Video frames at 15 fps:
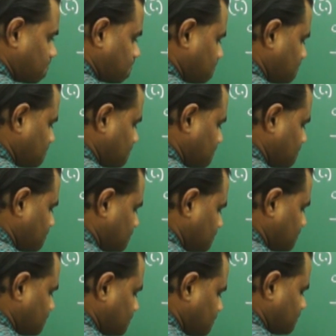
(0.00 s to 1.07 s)

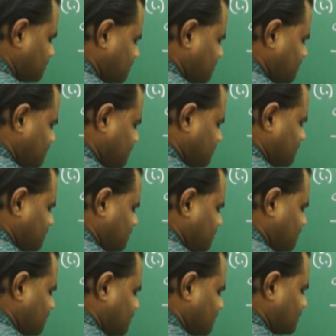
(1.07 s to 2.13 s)

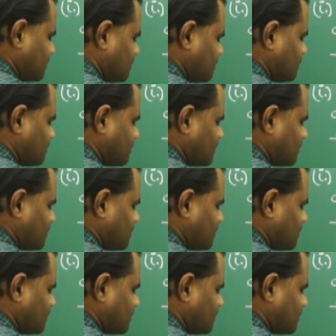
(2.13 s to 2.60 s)
No one is speaking in this clip.